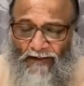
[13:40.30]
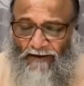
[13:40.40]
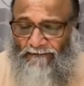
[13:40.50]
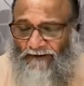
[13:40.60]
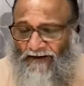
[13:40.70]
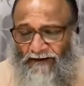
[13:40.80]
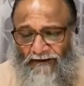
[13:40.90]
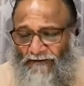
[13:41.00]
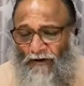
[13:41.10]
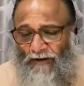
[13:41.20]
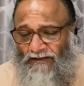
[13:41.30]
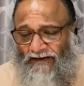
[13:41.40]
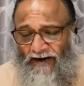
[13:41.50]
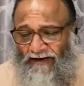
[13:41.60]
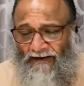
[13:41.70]
If we can dissolve
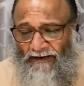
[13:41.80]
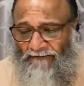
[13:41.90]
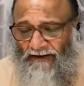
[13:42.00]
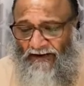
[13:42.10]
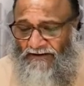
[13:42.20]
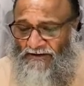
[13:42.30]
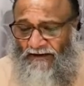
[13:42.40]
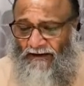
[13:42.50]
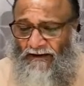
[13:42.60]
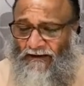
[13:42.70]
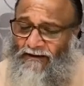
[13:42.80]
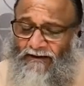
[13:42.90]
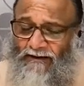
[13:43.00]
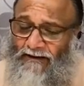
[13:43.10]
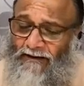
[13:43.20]
that identification,
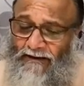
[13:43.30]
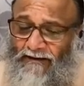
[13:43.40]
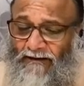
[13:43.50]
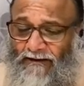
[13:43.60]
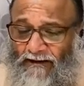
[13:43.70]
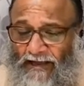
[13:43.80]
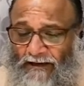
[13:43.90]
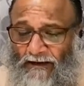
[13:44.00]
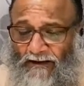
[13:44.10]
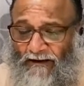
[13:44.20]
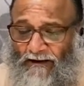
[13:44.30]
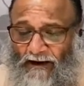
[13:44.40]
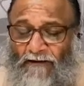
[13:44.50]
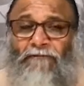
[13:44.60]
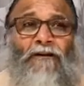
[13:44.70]
like
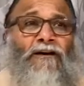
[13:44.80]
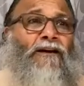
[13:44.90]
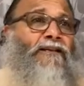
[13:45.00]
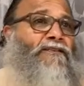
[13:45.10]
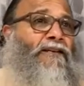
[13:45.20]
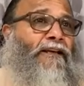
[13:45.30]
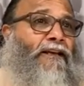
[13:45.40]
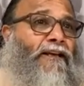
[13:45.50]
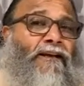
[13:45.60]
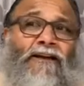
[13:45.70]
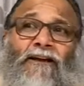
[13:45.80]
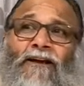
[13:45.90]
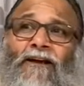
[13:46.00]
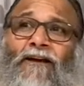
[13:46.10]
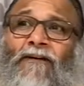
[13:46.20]
effortlessly.
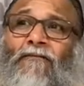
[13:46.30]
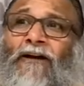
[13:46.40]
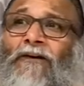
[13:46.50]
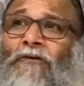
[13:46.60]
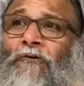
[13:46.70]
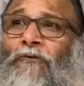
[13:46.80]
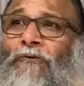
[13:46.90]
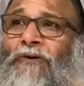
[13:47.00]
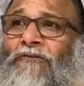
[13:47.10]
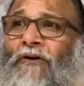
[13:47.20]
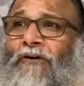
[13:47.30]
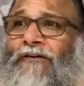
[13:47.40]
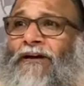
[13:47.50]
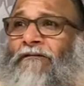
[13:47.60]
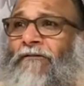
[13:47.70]
When do you dissolve
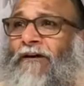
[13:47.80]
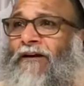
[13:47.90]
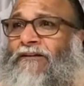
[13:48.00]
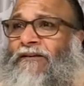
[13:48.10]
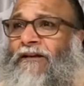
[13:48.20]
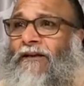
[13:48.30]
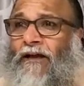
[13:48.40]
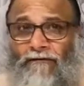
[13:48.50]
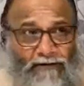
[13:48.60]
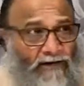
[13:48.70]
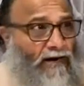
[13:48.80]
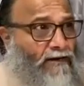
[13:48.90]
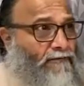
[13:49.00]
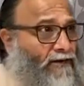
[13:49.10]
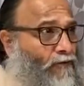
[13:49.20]
it effortlessly? Every
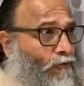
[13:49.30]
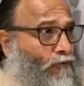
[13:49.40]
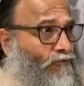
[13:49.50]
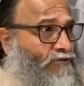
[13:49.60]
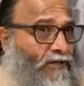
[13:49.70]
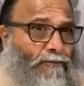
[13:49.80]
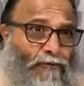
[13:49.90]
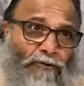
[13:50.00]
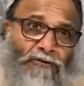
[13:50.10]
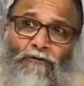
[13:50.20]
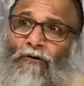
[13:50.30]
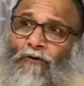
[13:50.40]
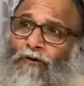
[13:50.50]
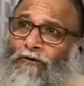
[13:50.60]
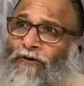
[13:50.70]
night when you go to sleep, you dissolve
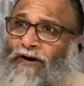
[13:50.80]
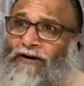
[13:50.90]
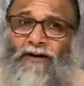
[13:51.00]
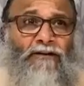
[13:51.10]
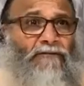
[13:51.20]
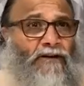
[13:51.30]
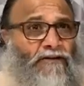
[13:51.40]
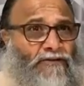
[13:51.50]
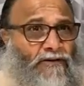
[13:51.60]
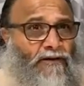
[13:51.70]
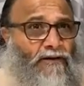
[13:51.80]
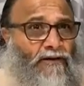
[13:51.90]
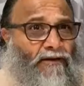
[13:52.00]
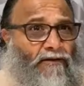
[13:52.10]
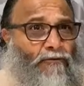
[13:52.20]
all your identification
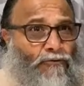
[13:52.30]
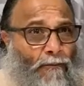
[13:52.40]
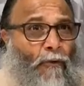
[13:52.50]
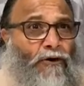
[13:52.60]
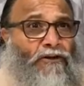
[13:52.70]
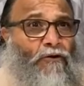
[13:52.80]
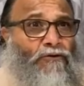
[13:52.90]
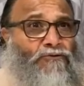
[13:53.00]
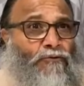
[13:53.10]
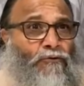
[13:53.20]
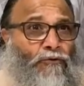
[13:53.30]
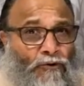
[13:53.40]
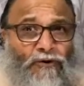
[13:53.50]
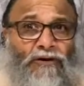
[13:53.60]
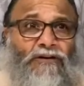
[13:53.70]
to the body also, to
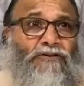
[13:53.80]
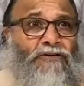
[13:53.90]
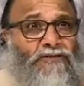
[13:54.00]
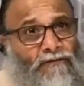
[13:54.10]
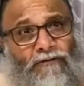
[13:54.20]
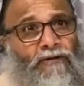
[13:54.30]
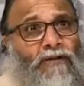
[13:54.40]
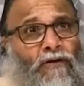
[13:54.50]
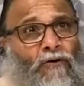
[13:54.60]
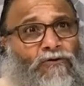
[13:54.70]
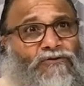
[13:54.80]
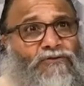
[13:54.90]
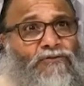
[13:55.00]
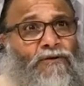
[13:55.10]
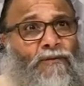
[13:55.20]
your relations. Everything
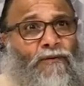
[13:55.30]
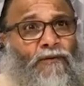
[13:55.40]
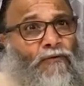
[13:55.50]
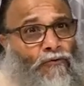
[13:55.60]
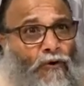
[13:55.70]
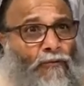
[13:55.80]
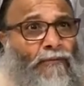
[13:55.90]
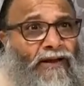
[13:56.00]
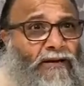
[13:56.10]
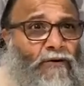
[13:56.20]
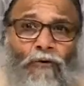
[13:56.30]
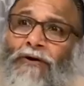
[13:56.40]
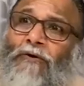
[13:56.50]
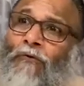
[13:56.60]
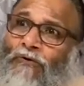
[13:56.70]
goes. You don't make it go,
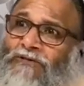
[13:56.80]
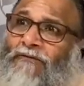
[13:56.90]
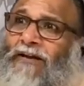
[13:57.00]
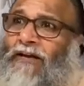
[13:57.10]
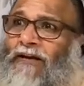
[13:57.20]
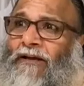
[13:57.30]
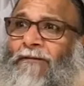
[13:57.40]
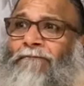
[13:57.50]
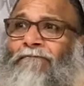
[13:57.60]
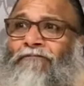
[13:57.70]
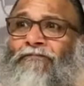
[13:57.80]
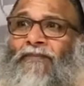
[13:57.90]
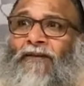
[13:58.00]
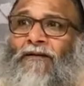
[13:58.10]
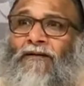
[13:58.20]
it goes away.
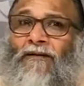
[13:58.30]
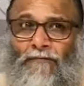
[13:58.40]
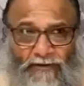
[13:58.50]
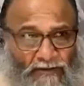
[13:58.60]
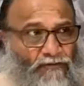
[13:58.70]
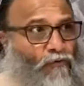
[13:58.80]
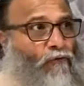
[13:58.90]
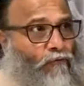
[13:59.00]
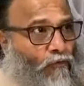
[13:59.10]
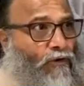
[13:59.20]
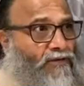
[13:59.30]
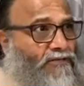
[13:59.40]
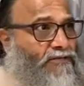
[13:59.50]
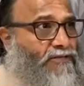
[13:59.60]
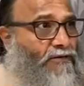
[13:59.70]
Be so
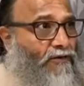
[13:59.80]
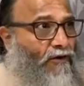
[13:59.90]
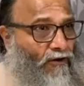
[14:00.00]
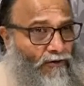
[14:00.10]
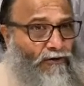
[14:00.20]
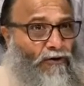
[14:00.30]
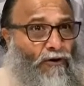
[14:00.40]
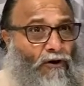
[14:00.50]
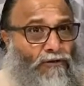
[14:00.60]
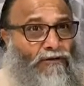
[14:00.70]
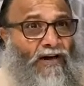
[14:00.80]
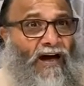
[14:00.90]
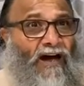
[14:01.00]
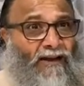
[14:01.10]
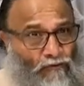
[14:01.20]
focused on the
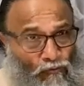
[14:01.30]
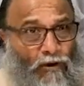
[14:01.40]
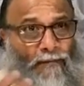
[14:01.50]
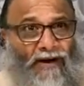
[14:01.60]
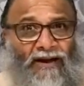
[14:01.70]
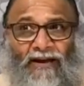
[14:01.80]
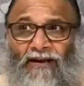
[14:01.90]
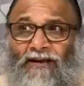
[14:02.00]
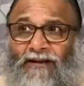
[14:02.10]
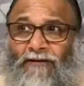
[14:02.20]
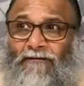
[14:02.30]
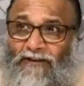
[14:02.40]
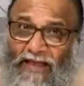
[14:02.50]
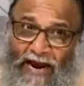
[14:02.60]
I, who am I, with